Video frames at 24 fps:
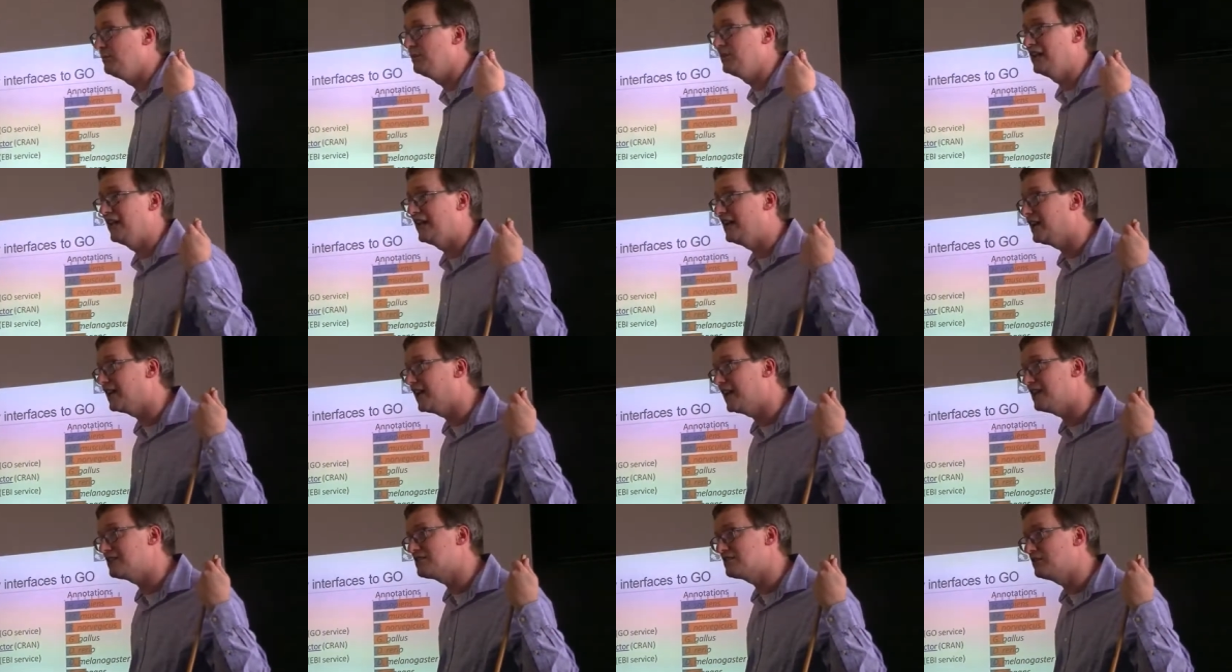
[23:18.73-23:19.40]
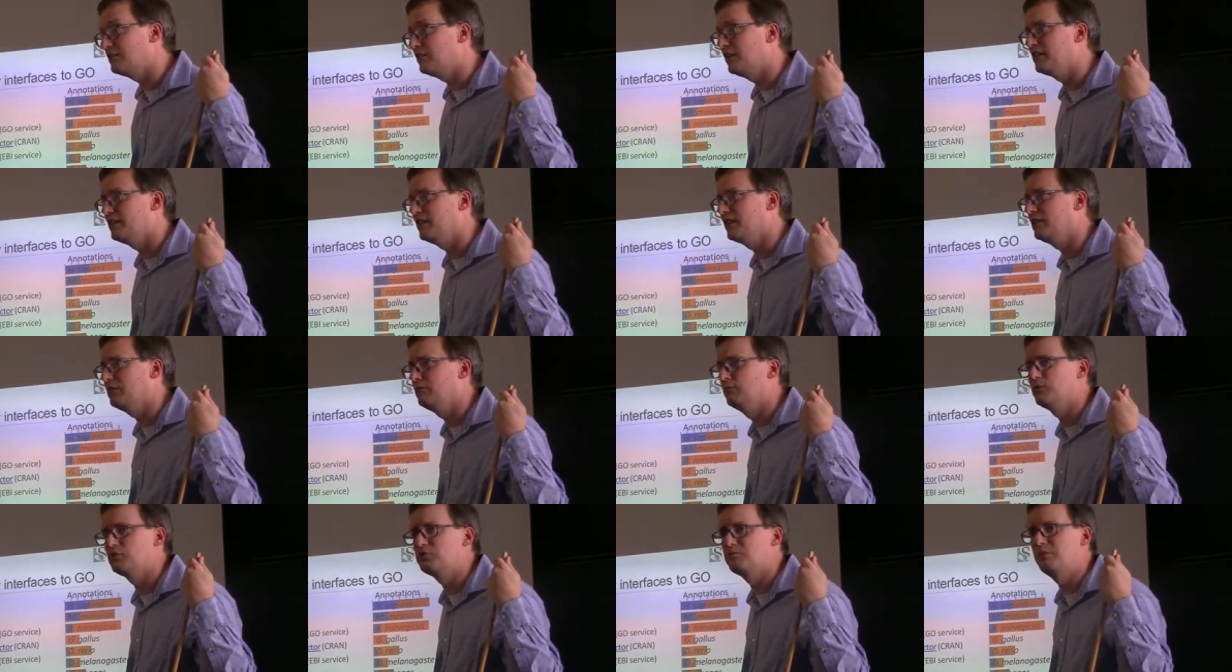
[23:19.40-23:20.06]
melanogaster, I
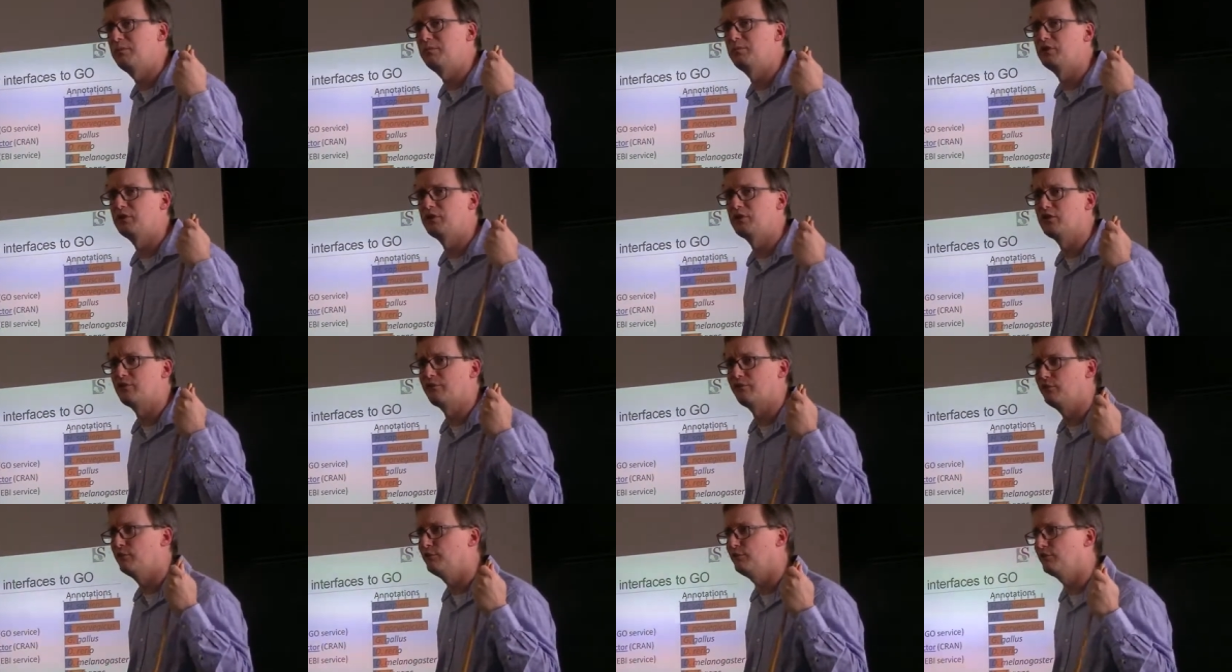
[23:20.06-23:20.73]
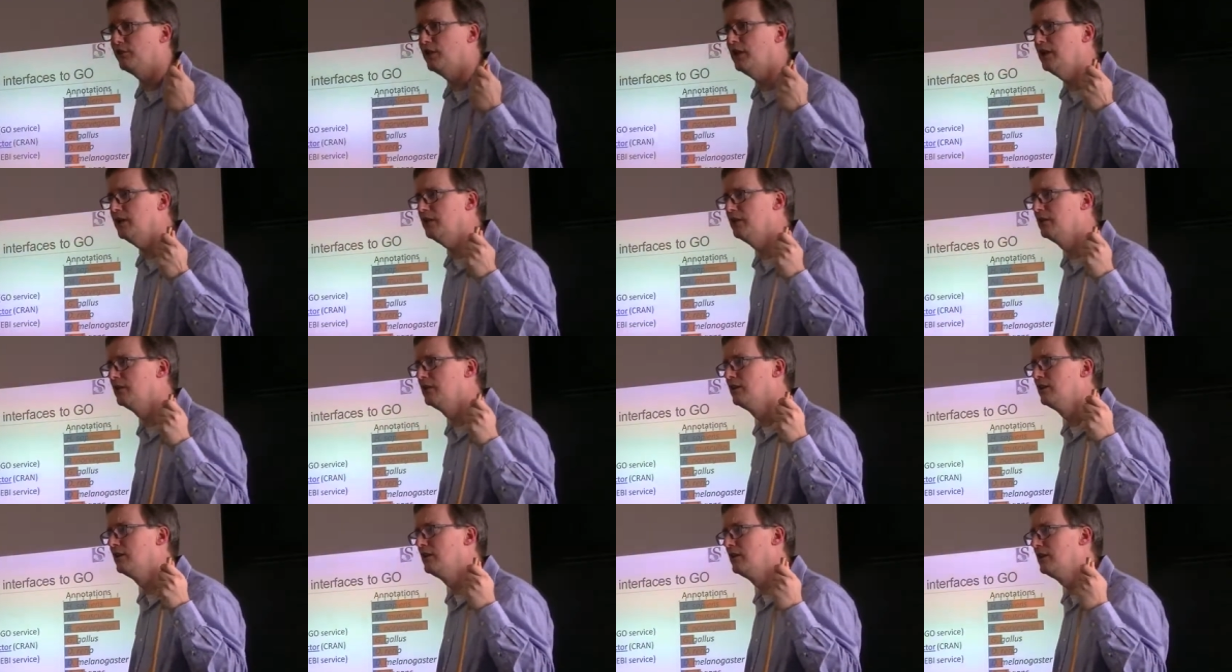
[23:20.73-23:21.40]
think most people know the fruit fly.
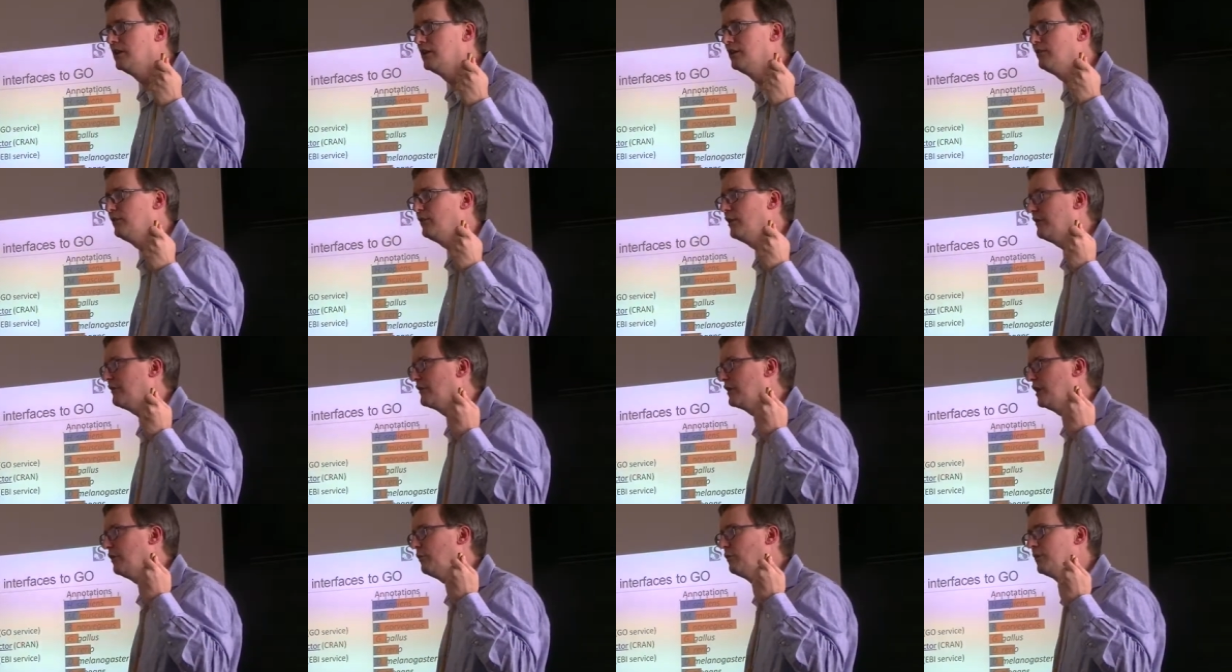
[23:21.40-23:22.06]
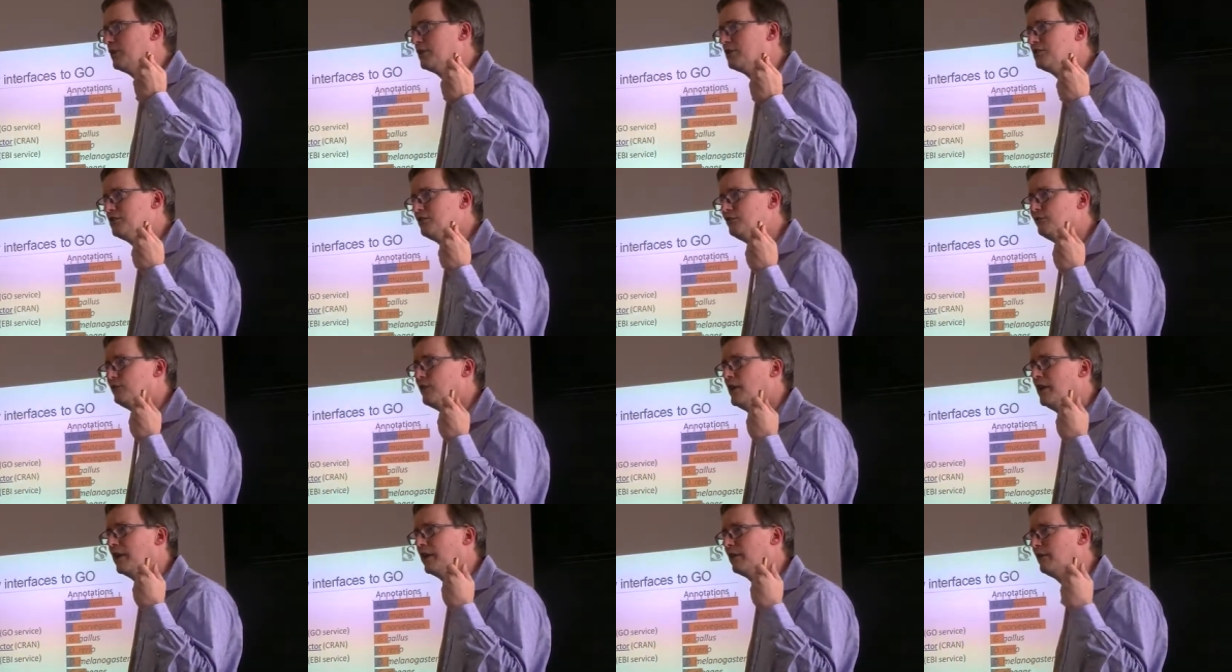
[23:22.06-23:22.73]
If you haven't got one or two
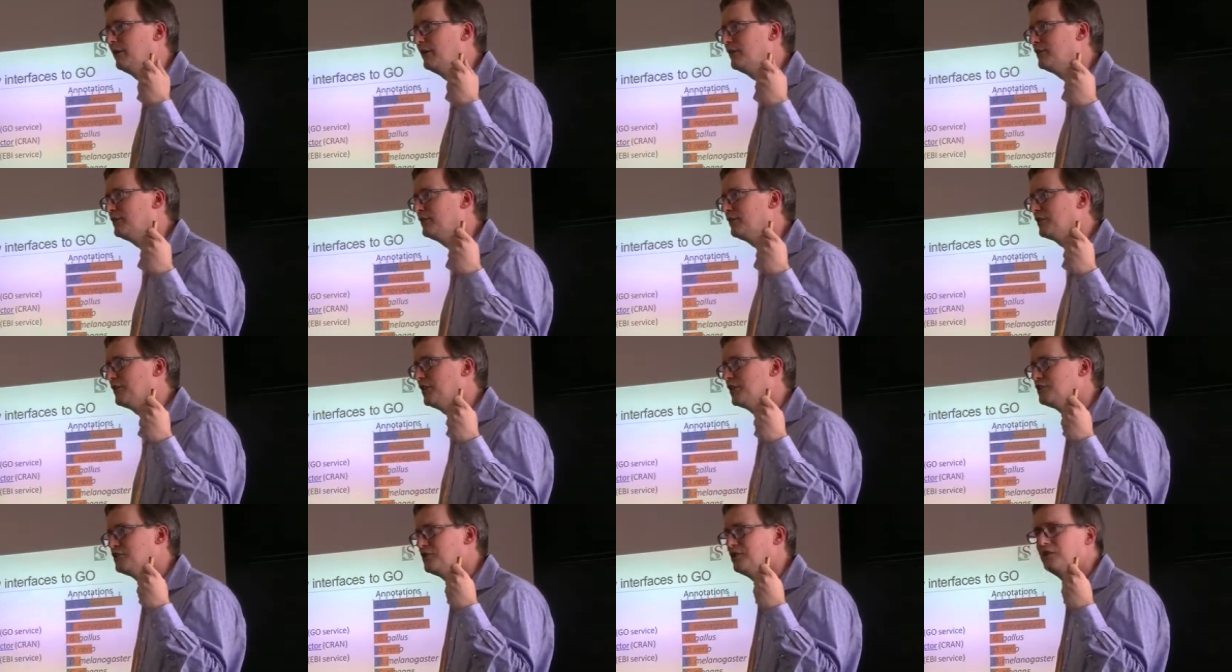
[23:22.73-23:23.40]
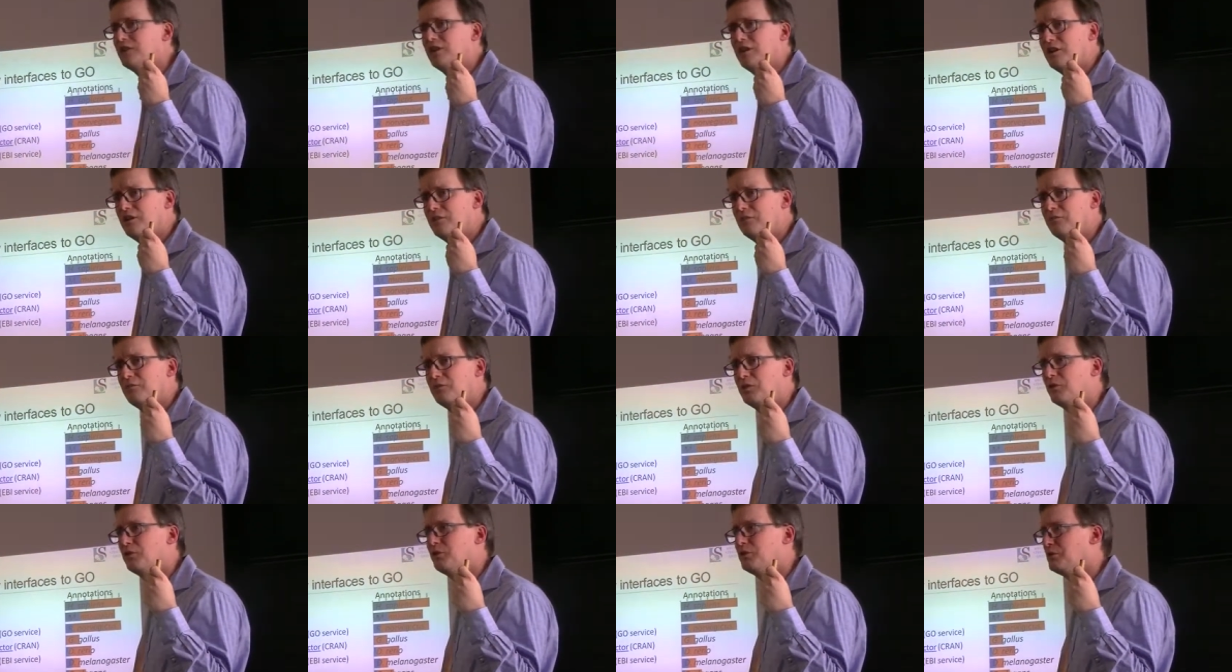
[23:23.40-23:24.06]
flying around your kitchen,
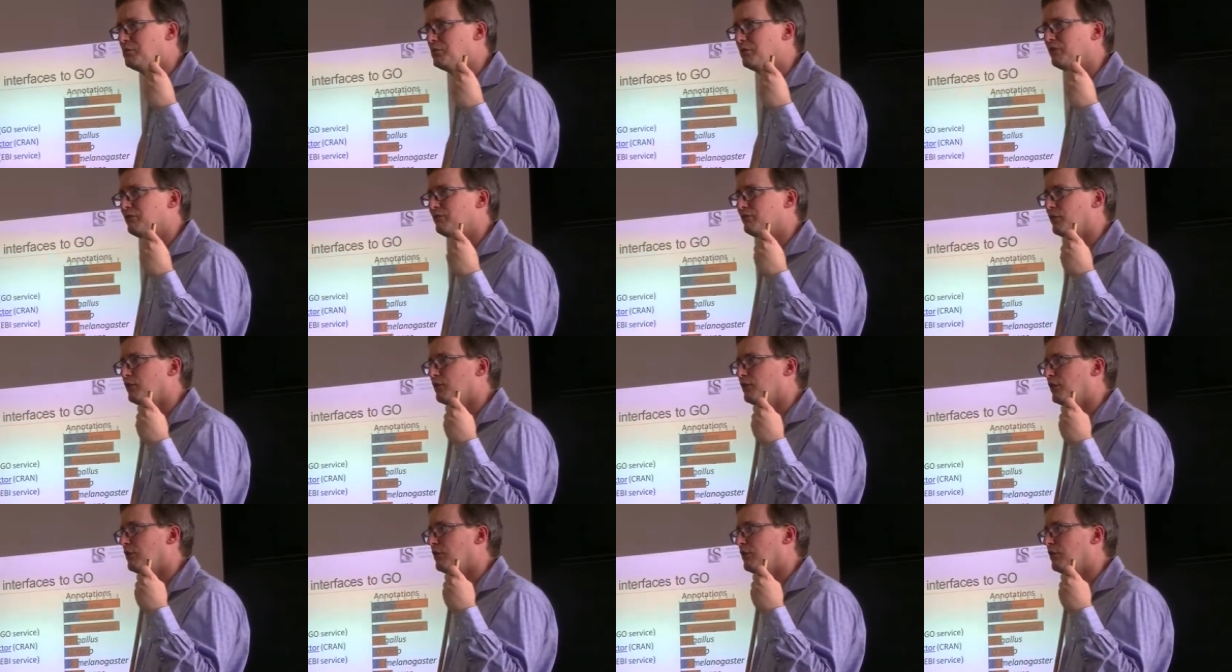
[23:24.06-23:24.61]
you know, when you bring fruit